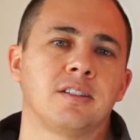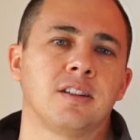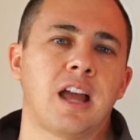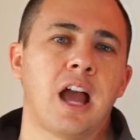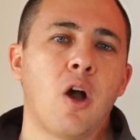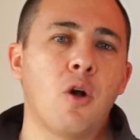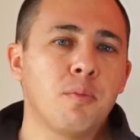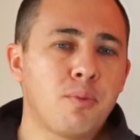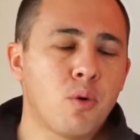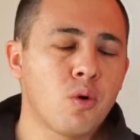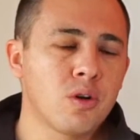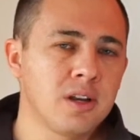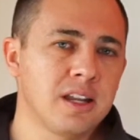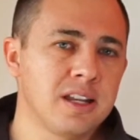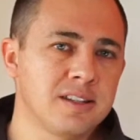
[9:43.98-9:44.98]
How
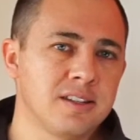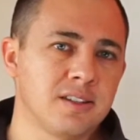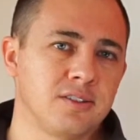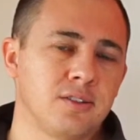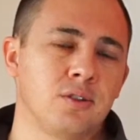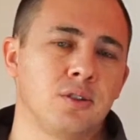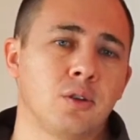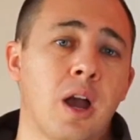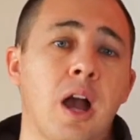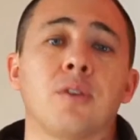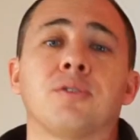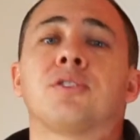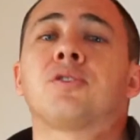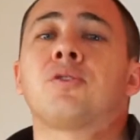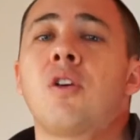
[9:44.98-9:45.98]
important is it to you? How
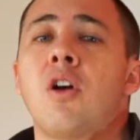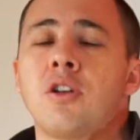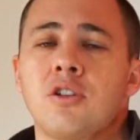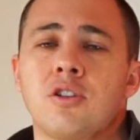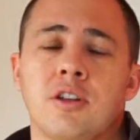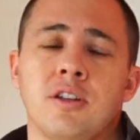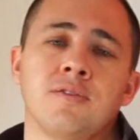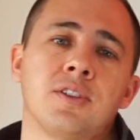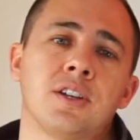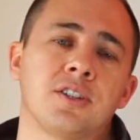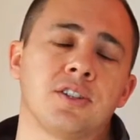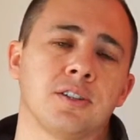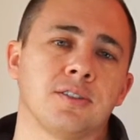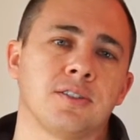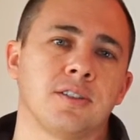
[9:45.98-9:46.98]
strong are your
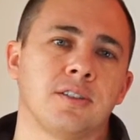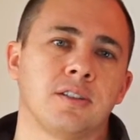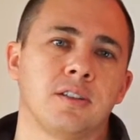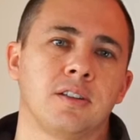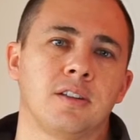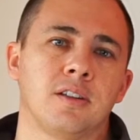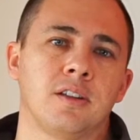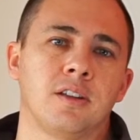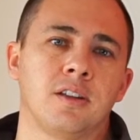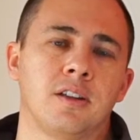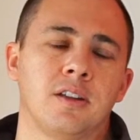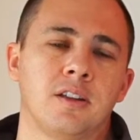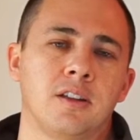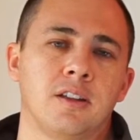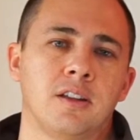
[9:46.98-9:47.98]
convictions?
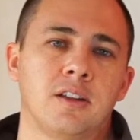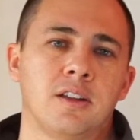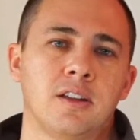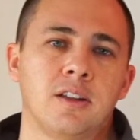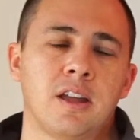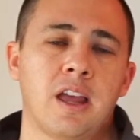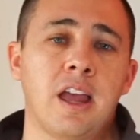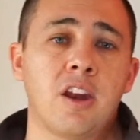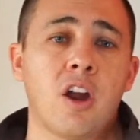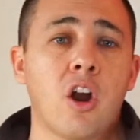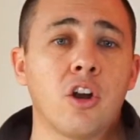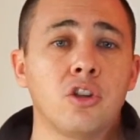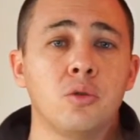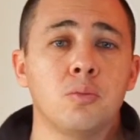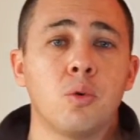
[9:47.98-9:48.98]
And are
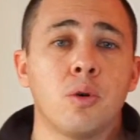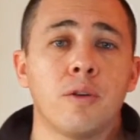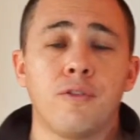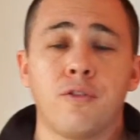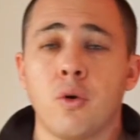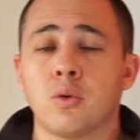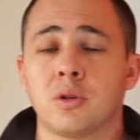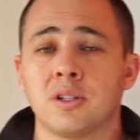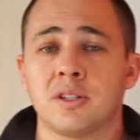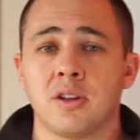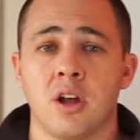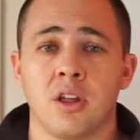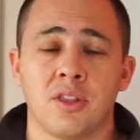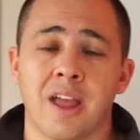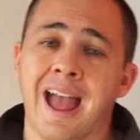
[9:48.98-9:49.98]
you more focused
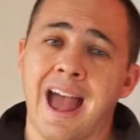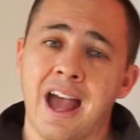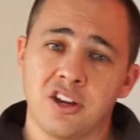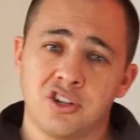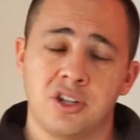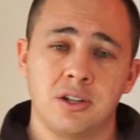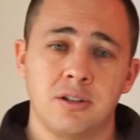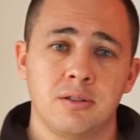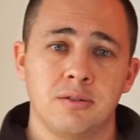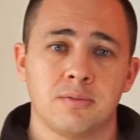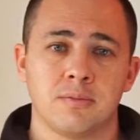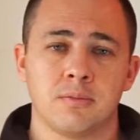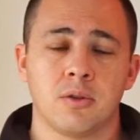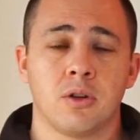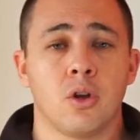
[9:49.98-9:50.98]
on the action
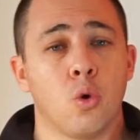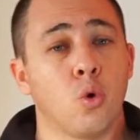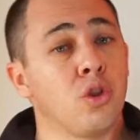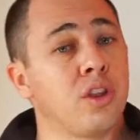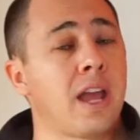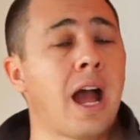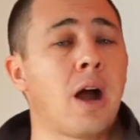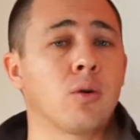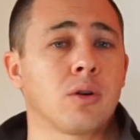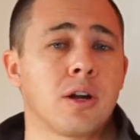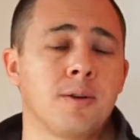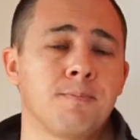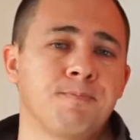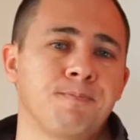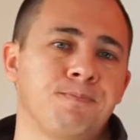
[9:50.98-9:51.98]
or the
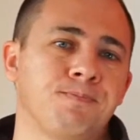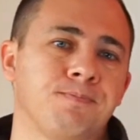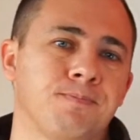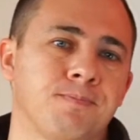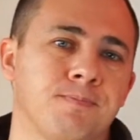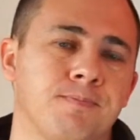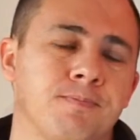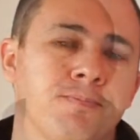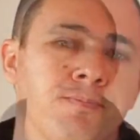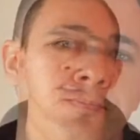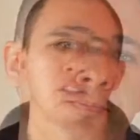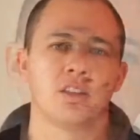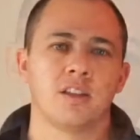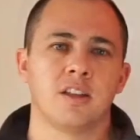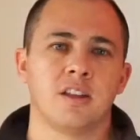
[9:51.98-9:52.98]
outcome?
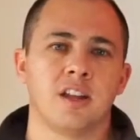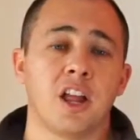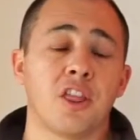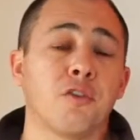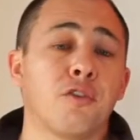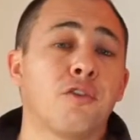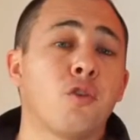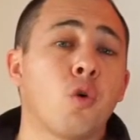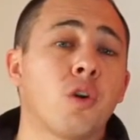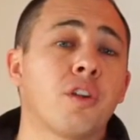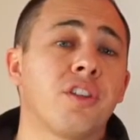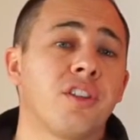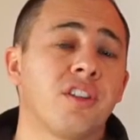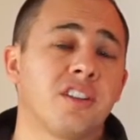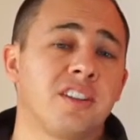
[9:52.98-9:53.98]
Now, the
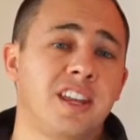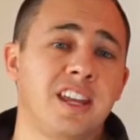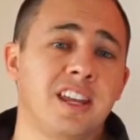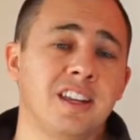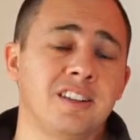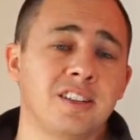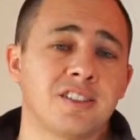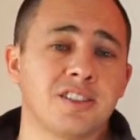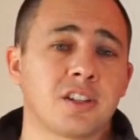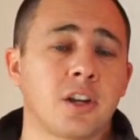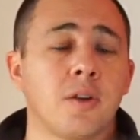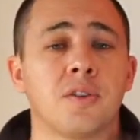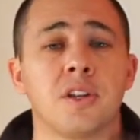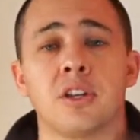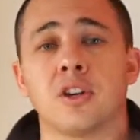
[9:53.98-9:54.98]
fourth key to
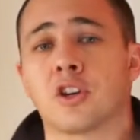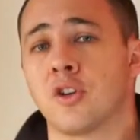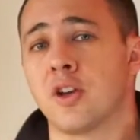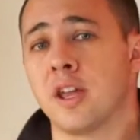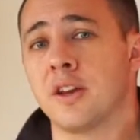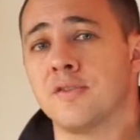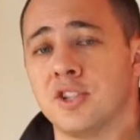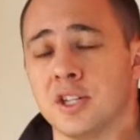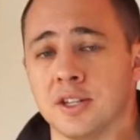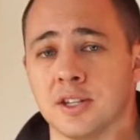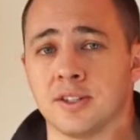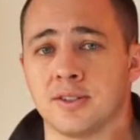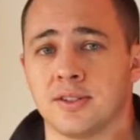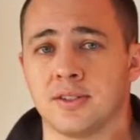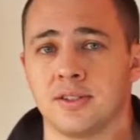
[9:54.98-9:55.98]
discovering your creative
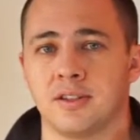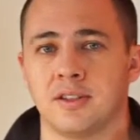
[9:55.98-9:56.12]
genius,